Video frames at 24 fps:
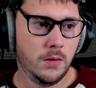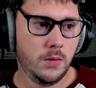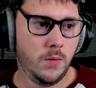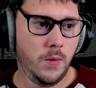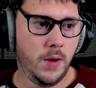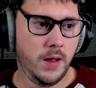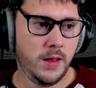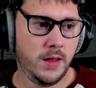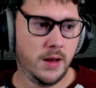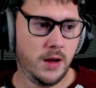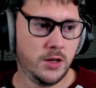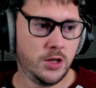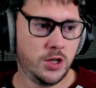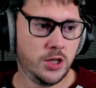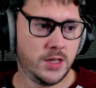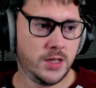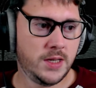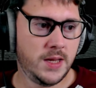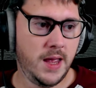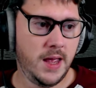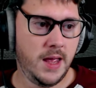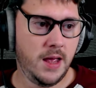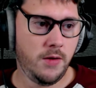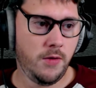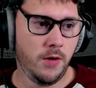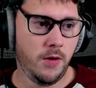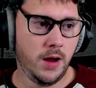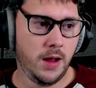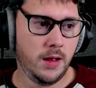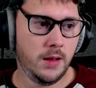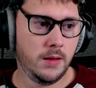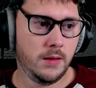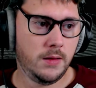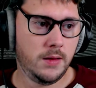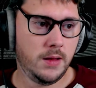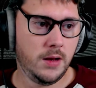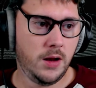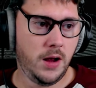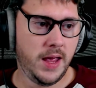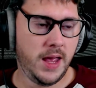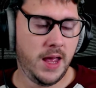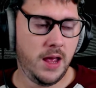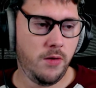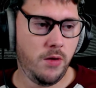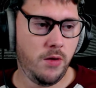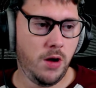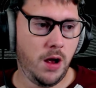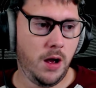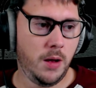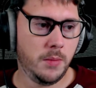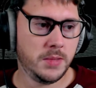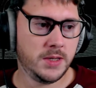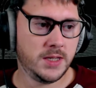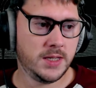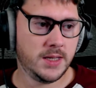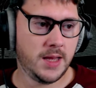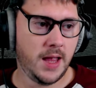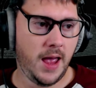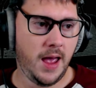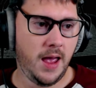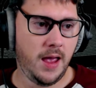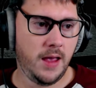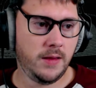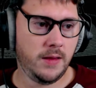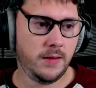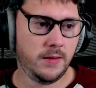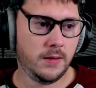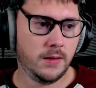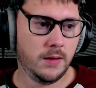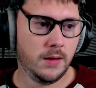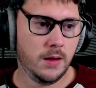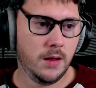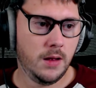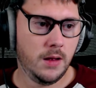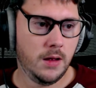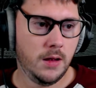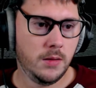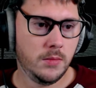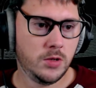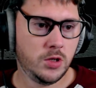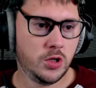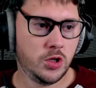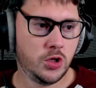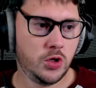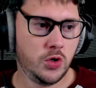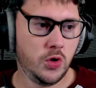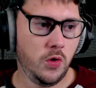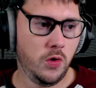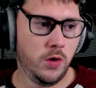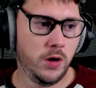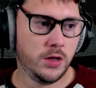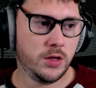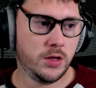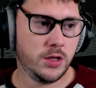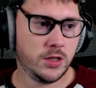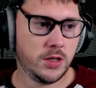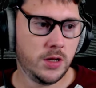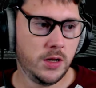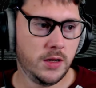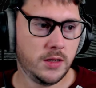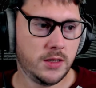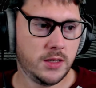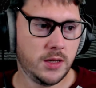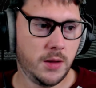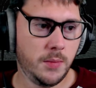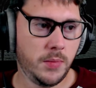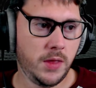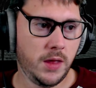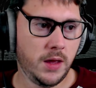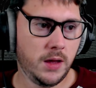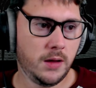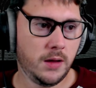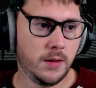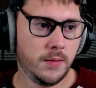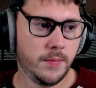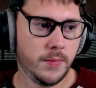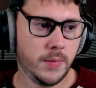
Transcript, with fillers: Where did I just hear it? Did I hear it upstairs? Sure, I just heard something.